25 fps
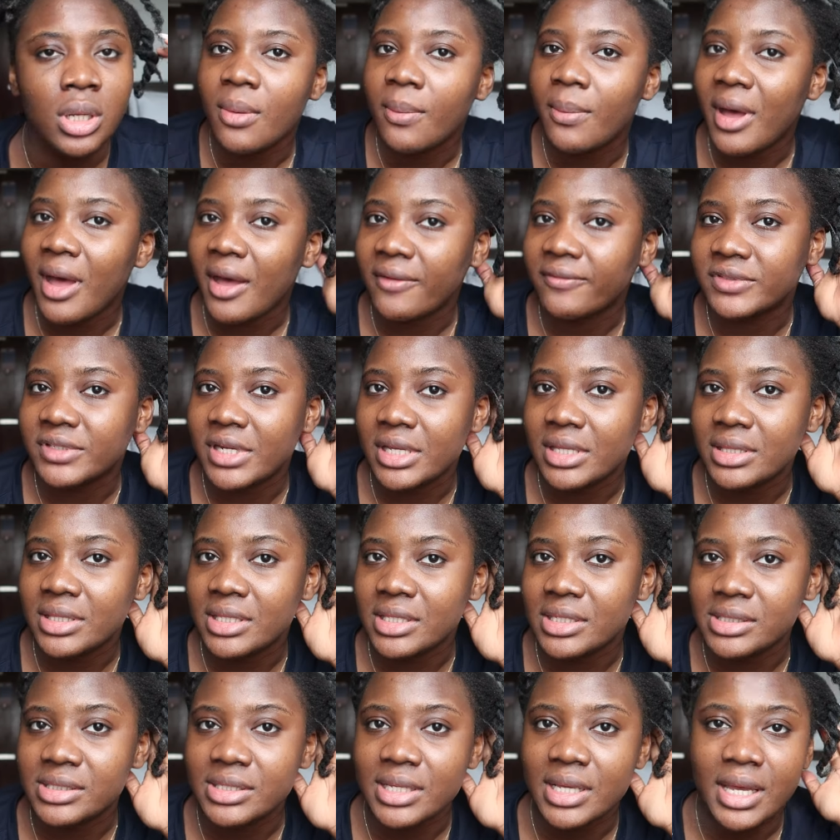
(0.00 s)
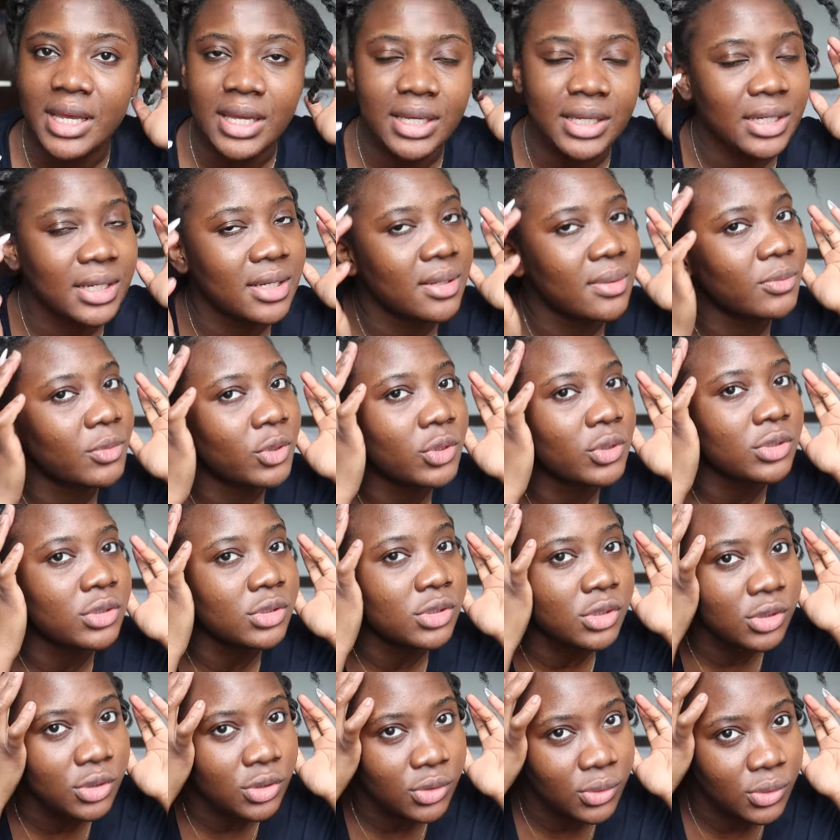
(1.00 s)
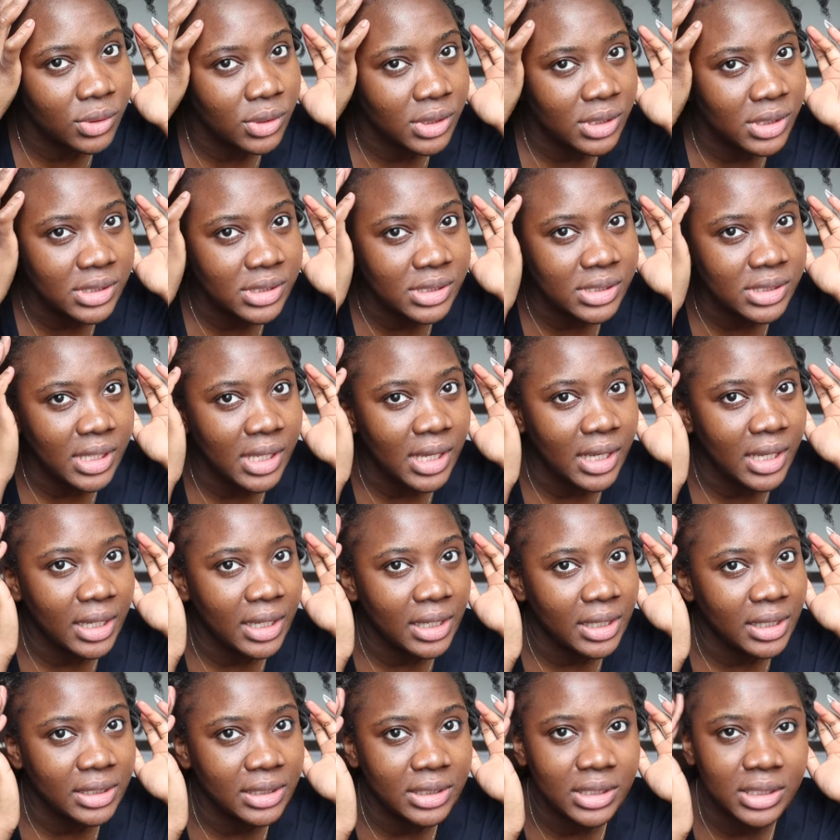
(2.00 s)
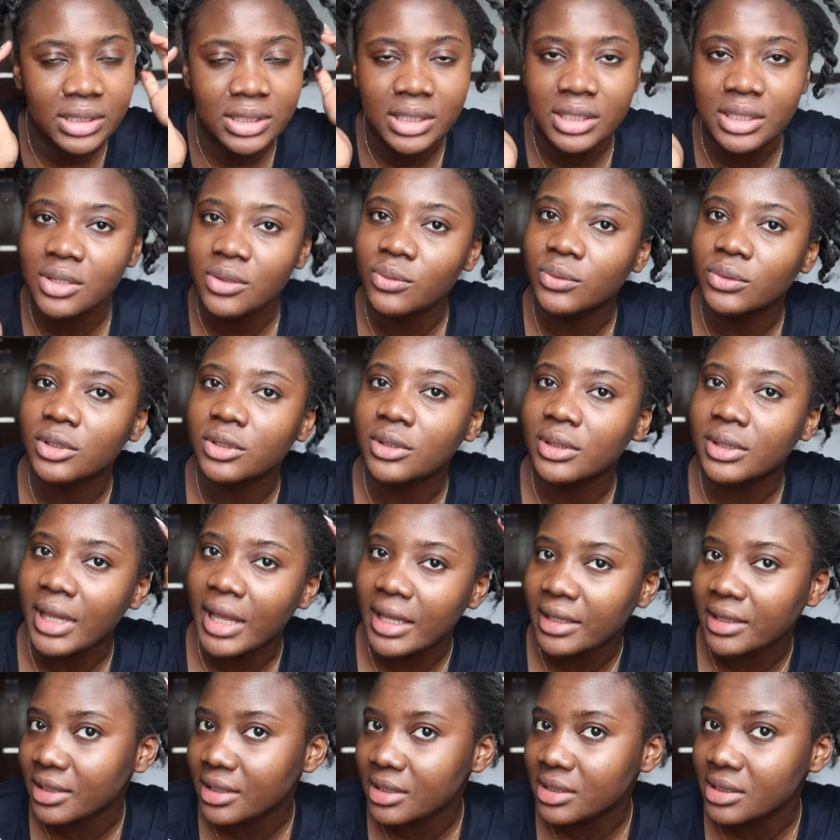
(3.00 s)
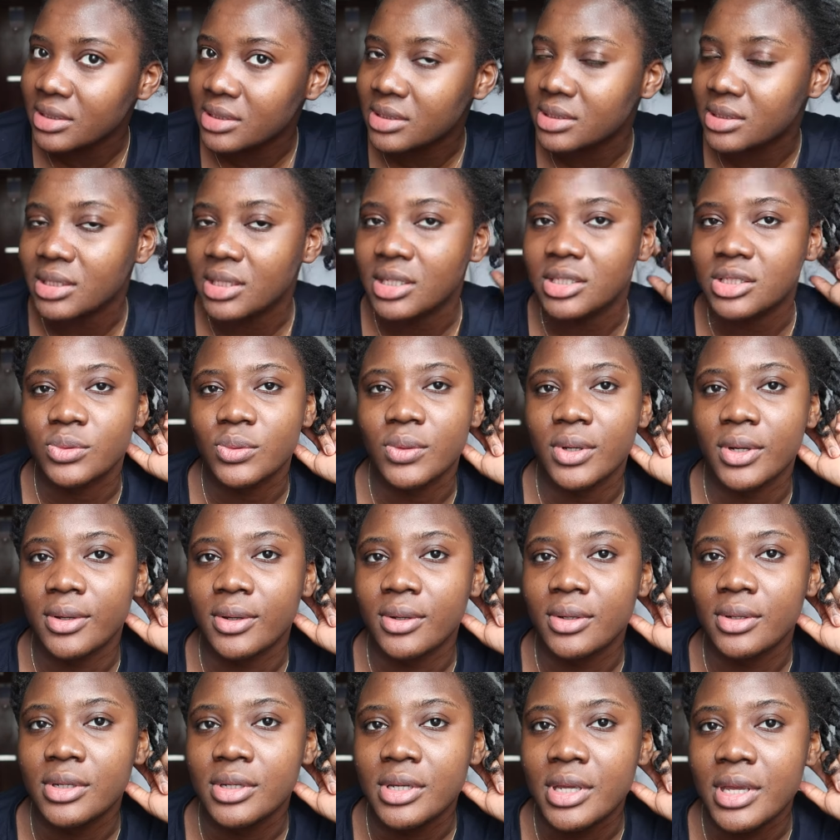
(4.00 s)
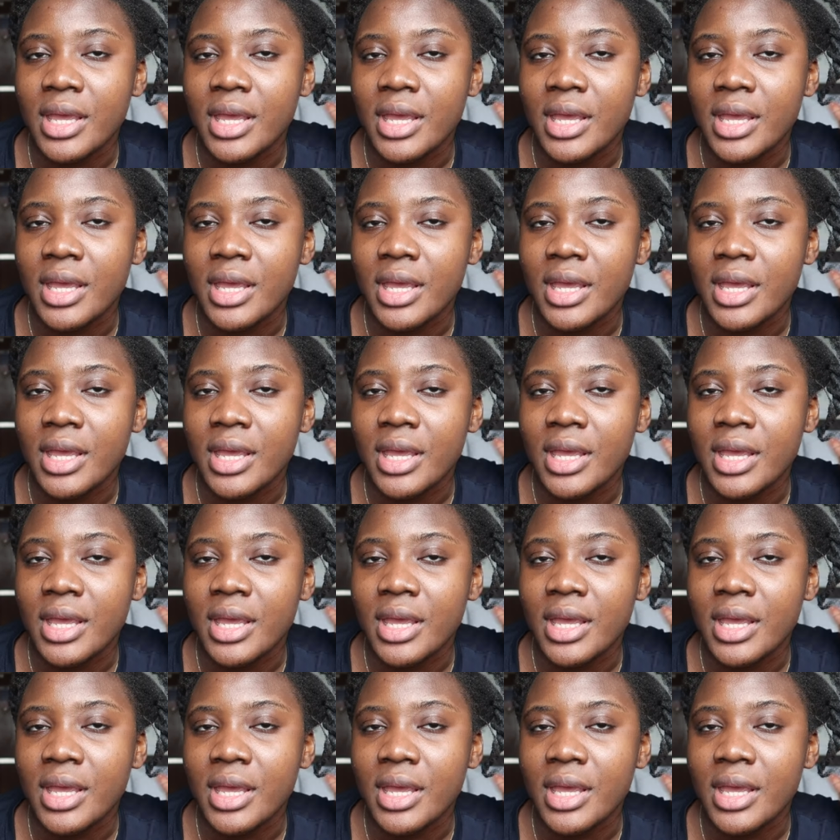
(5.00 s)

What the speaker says: But I've done this side and I'm going to do this side and then it would look like this as well.